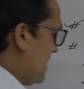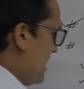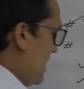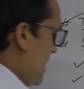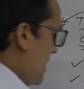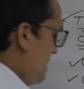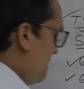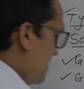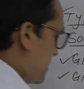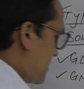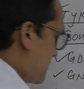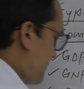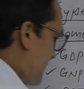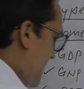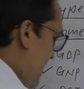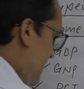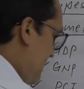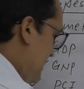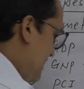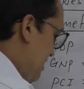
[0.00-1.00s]
I am
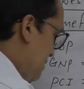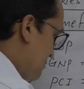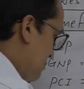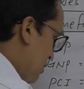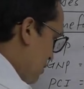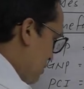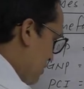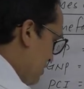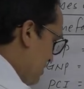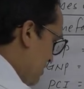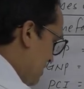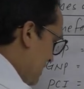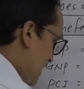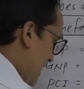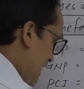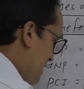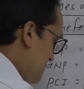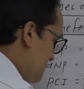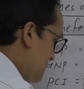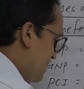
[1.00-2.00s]
explaining about the
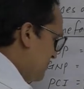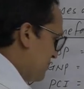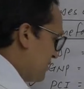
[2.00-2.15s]
types of